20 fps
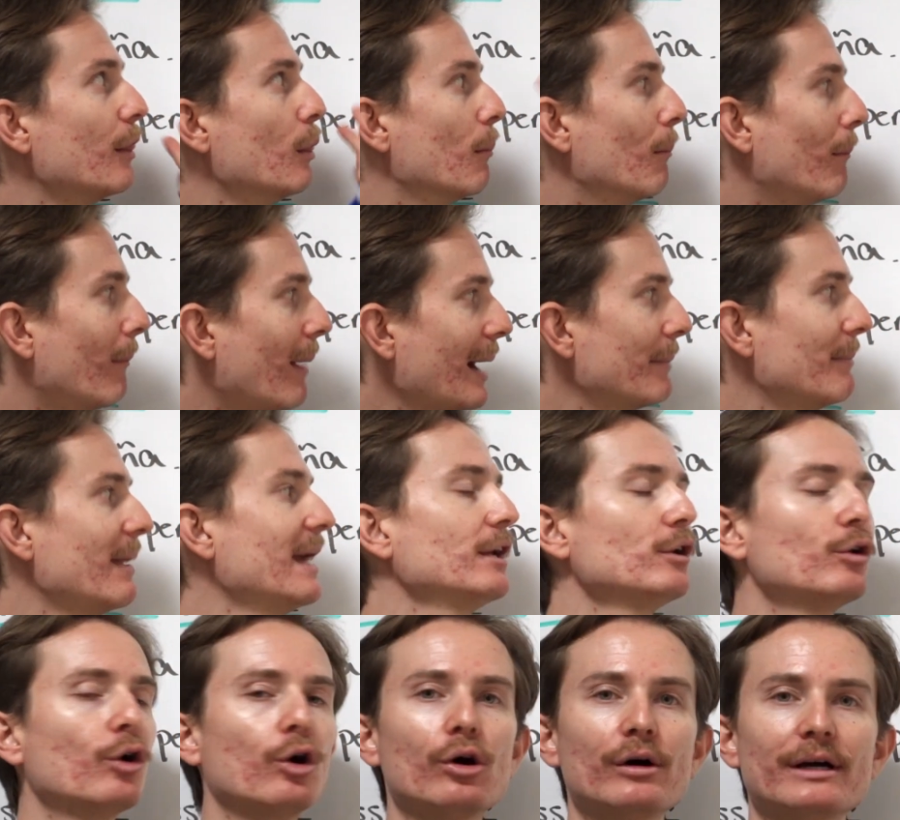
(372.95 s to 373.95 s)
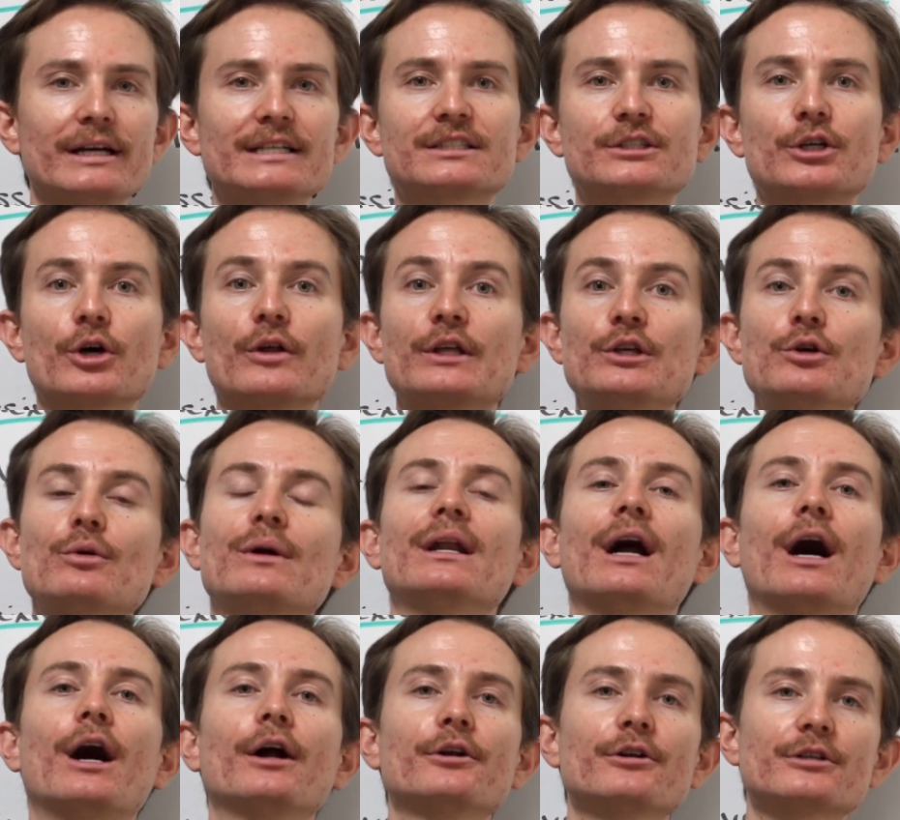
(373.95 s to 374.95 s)
My main goal is so that you can
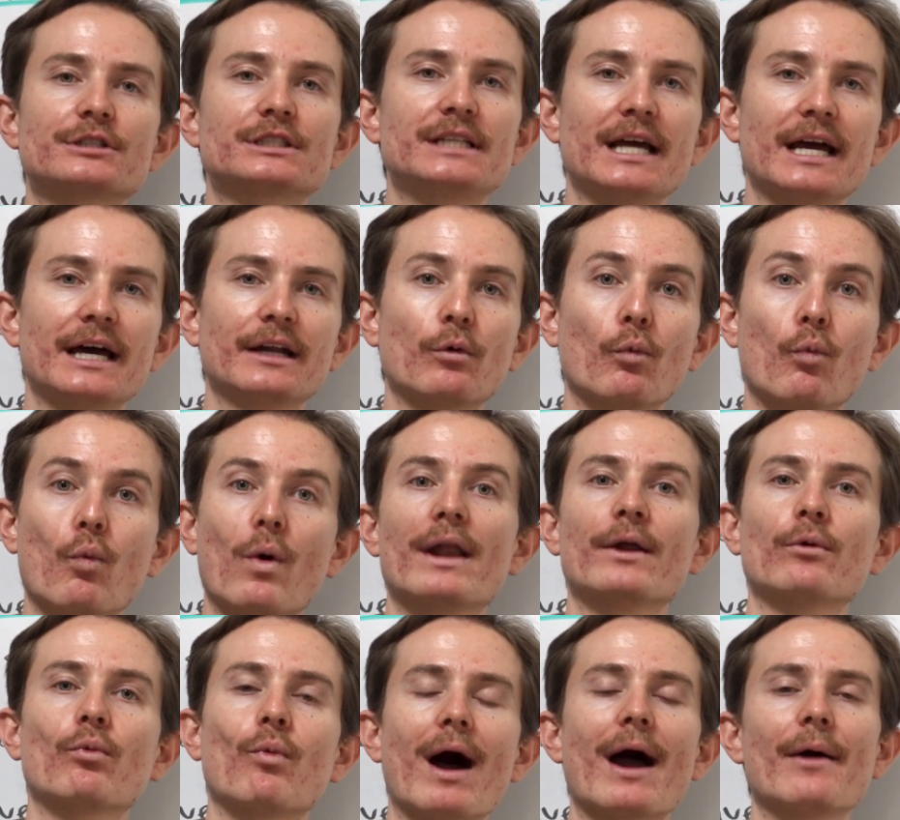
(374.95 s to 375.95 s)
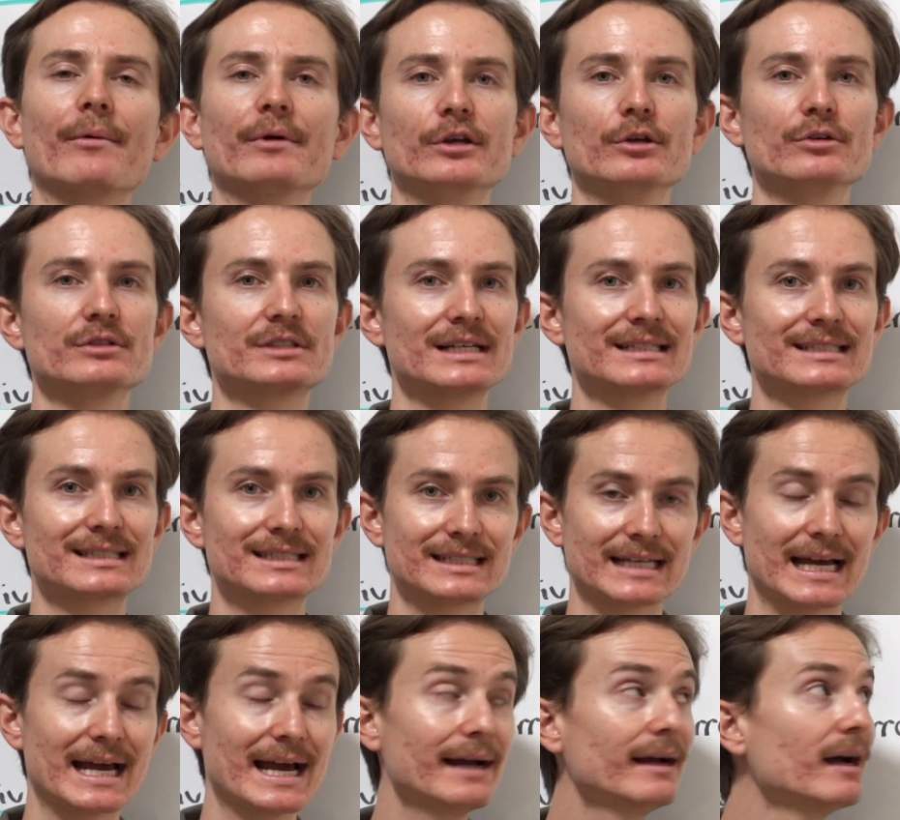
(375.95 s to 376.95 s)
understand when and why we use
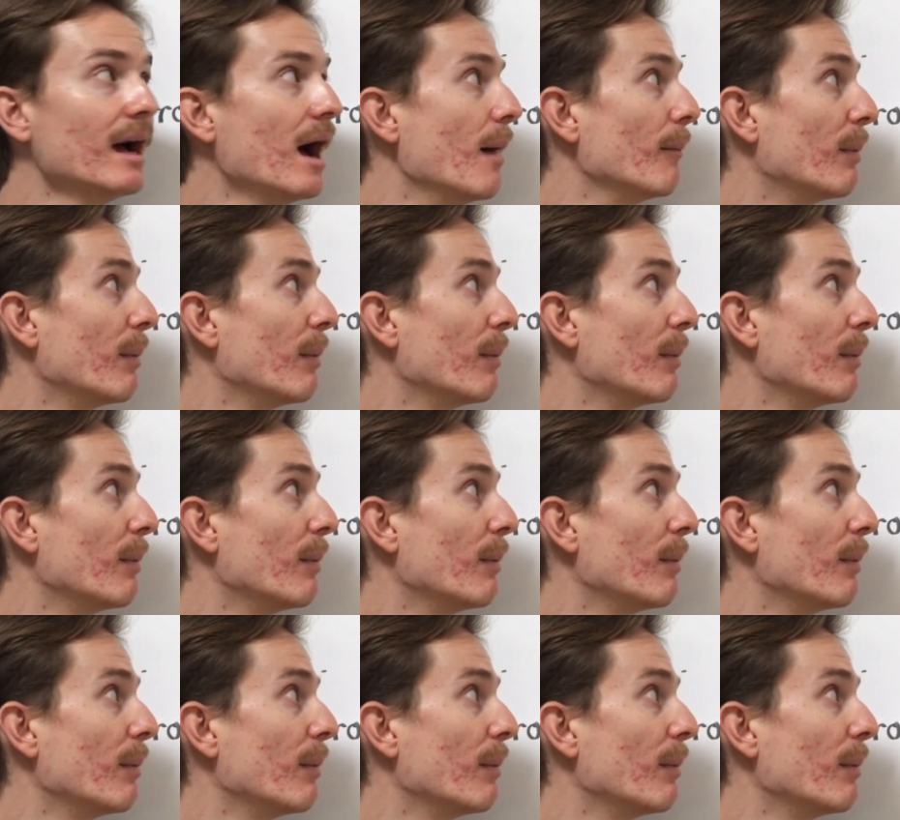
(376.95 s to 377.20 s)
se.